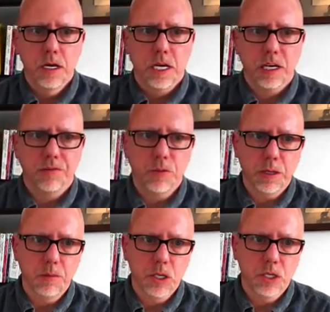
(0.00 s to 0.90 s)
If we
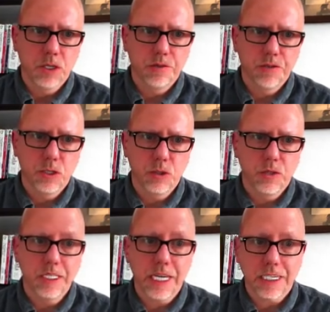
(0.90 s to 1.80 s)
move to
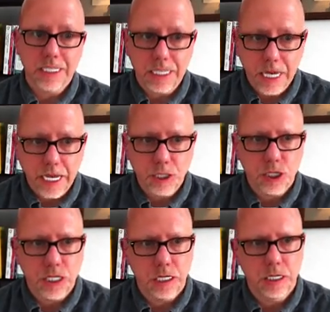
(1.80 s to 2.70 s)
the
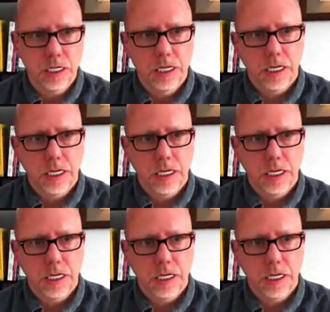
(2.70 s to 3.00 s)
destination